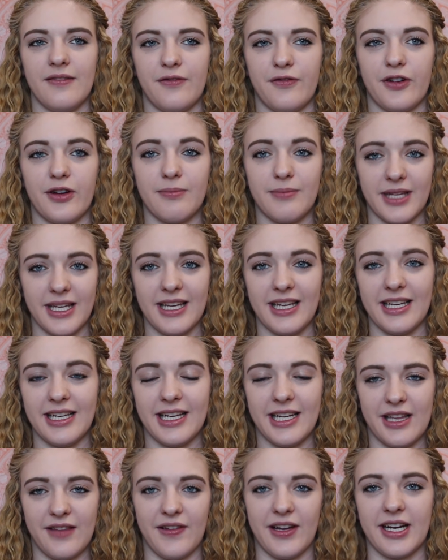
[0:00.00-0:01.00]
for me
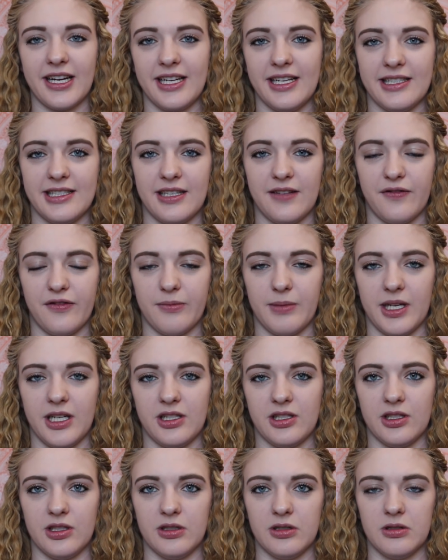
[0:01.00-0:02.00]
it's very easy for
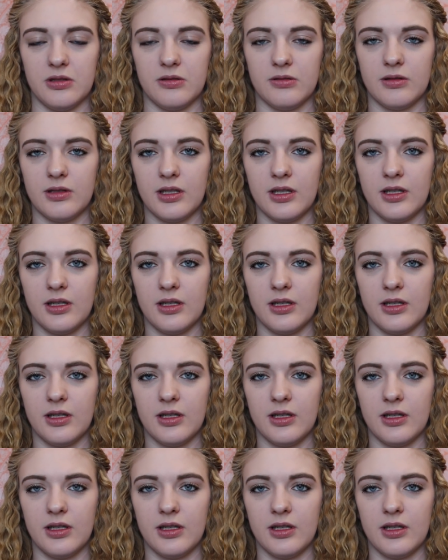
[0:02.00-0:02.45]
me to